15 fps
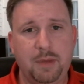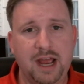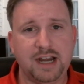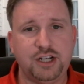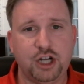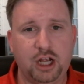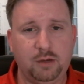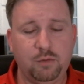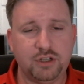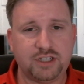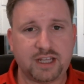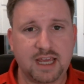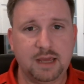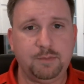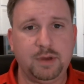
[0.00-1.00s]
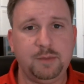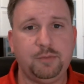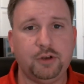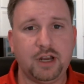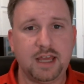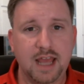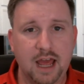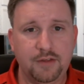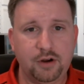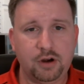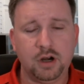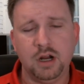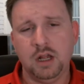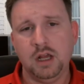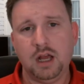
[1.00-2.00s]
My job was to keep people together,